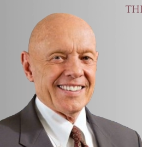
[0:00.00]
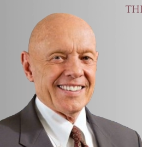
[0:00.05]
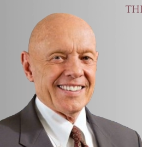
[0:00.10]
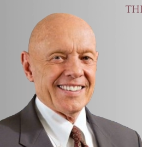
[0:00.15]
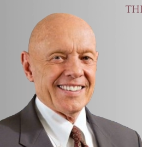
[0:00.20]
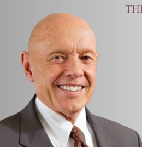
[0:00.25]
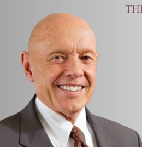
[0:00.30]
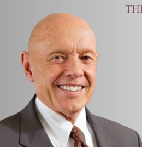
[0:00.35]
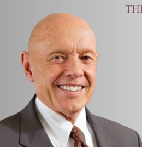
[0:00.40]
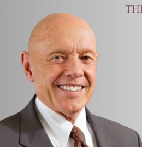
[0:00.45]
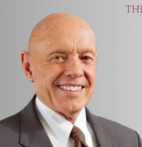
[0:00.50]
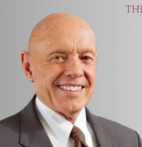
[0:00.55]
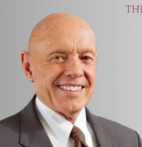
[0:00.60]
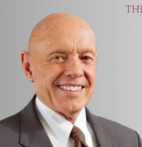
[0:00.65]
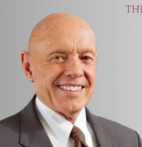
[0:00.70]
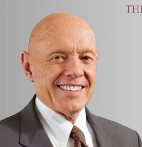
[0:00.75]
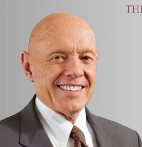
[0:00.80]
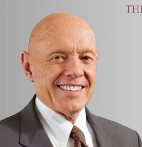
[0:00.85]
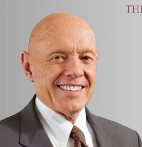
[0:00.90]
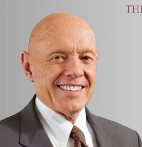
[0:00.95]

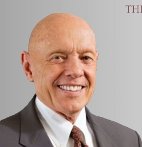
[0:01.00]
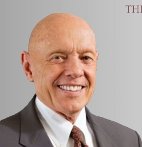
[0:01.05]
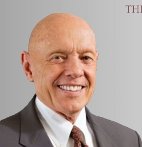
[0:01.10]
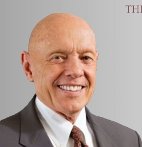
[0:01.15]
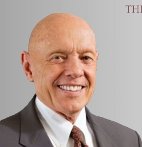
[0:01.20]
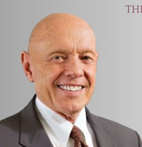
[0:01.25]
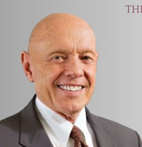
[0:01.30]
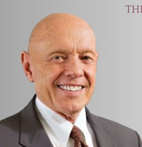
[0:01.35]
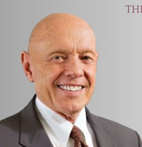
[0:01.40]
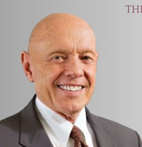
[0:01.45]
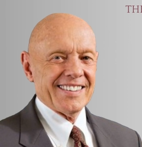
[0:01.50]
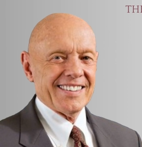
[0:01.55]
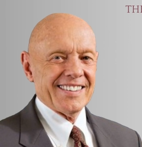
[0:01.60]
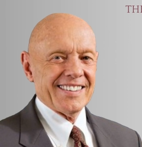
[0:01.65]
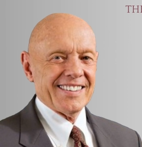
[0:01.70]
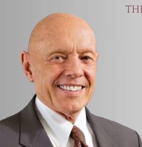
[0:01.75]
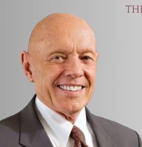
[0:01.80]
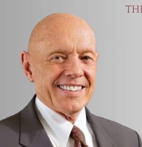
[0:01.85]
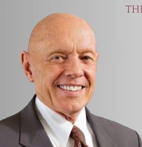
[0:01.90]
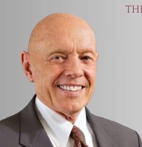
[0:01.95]

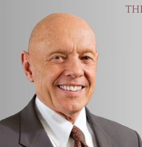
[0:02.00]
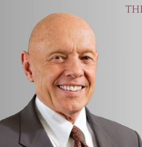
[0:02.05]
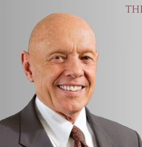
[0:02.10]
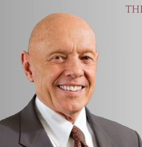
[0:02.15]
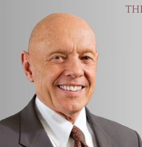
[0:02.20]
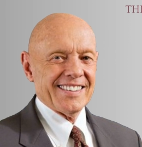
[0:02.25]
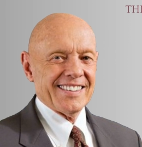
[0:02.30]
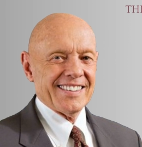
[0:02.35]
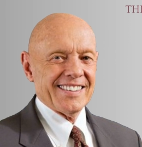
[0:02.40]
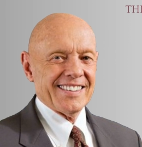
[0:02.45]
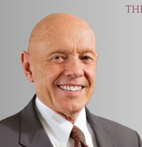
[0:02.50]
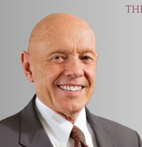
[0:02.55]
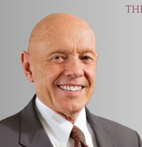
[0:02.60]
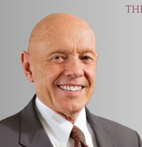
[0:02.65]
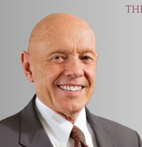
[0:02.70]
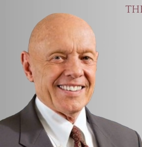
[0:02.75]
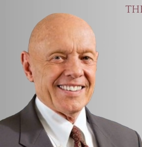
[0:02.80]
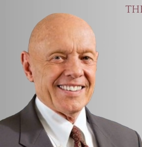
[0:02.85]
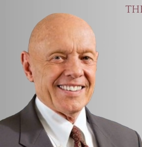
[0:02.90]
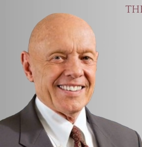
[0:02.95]

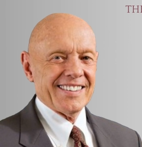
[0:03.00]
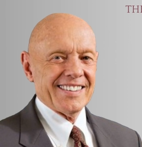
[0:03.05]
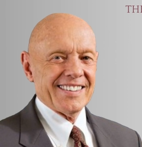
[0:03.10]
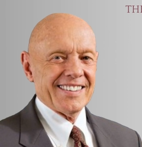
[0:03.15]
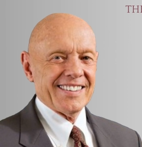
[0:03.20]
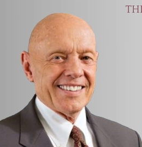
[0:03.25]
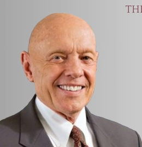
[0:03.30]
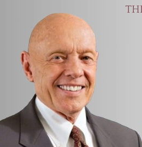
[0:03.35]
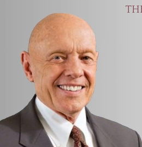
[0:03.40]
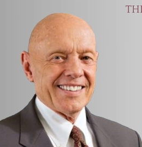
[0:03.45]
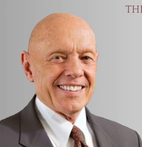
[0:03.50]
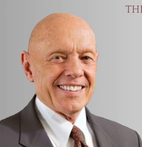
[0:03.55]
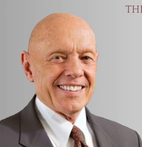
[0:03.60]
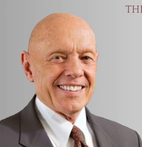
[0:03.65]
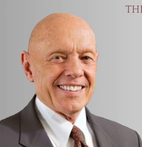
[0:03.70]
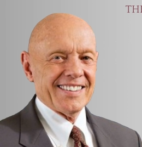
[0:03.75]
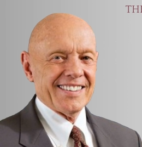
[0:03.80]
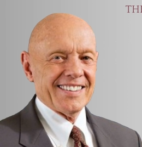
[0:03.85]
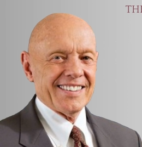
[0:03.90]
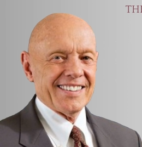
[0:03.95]

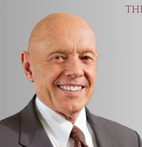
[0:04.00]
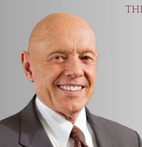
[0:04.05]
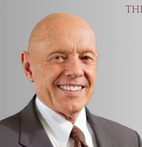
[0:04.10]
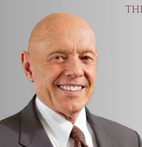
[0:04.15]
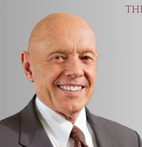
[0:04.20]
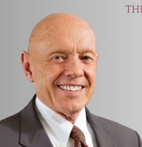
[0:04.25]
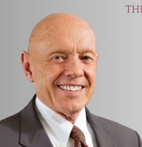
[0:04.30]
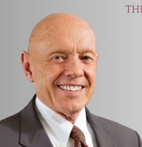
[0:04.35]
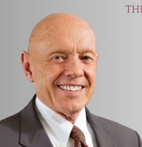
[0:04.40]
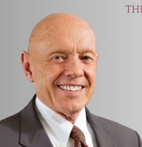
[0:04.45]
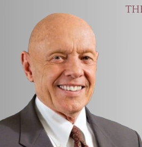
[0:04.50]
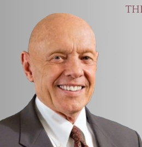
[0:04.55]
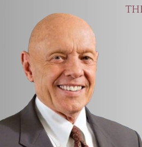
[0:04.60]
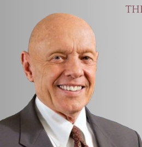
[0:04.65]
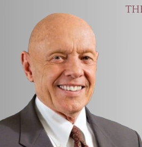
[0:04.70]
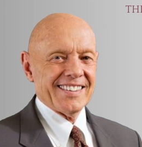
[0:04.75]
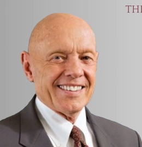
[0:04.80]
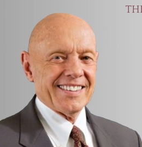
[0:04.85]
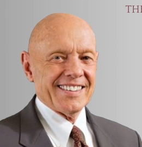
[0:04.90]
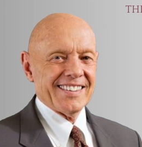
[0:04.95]

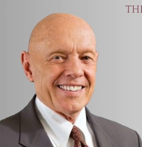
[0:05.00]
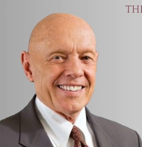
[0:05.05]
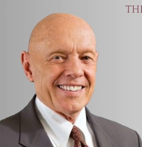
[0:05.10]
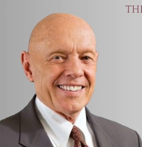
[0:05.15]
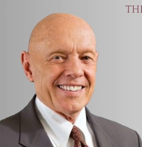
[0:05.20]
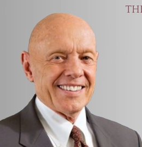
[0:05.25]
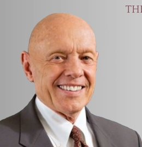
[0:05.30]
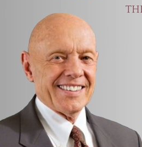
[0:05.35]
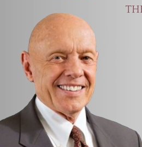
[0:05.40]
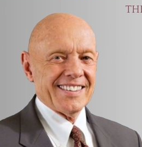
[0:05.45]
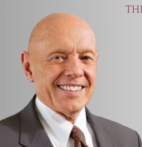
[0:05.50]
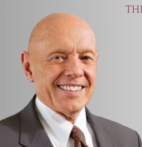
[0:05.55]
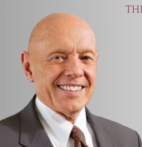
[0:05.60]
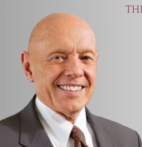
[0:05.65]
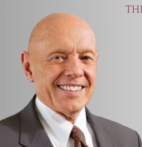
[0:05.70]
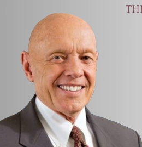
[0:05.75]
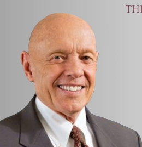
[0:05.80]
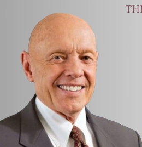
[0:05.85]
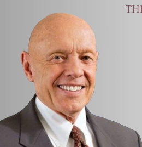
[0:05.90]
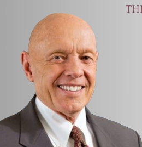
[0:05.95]

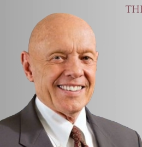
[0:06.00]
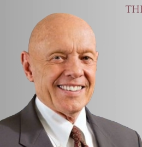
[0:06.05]
The face doesn't move, so there is nothing to read.